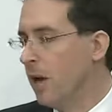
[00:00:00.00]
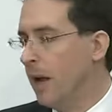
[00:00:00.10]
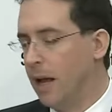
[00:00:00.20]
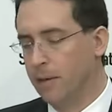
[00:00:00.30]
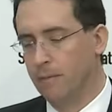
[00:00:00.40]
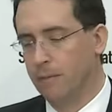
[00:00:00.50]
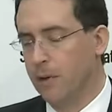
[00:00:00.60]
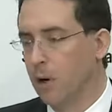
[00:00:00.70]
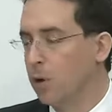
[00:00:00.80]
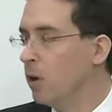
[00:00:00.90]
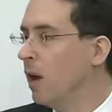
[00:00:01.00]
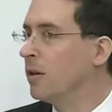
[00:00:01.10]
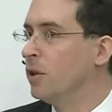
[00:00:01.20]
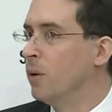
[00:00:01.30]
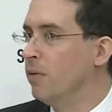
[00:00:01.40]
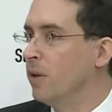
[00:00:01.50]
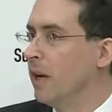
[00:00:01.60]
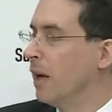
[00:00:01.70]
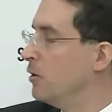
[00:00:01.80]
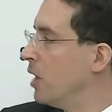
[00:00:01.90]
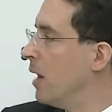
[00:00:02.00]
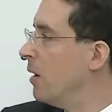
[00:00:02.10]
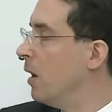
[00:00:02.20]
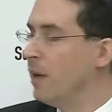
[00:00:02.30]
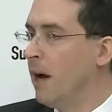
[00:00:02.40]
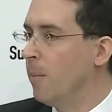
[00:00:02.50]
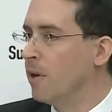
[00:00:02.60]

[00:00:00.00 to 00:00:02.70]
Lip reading: and good luck to you if you can't jot it all down,